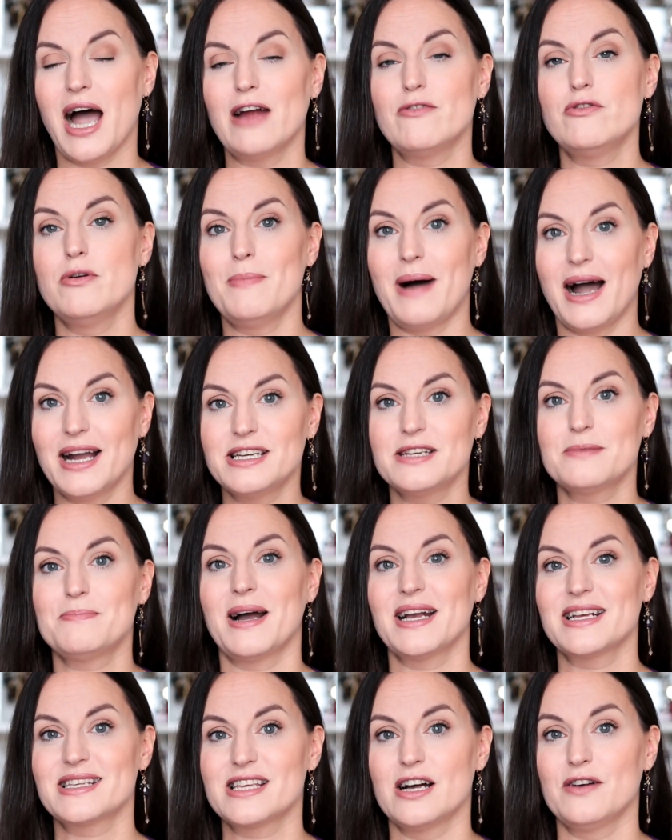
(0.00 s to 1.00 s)
I reminded
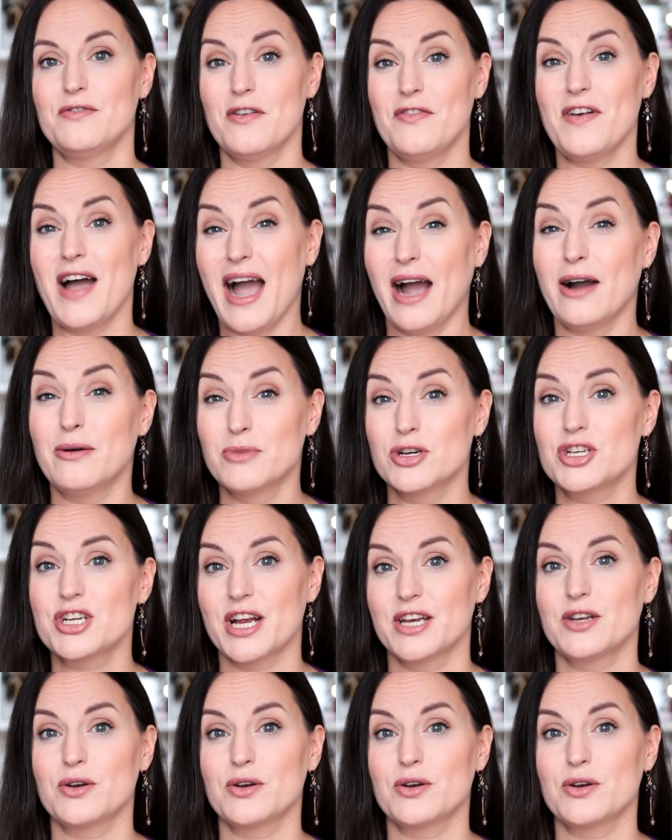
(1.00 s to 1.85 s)
myself of how much I'd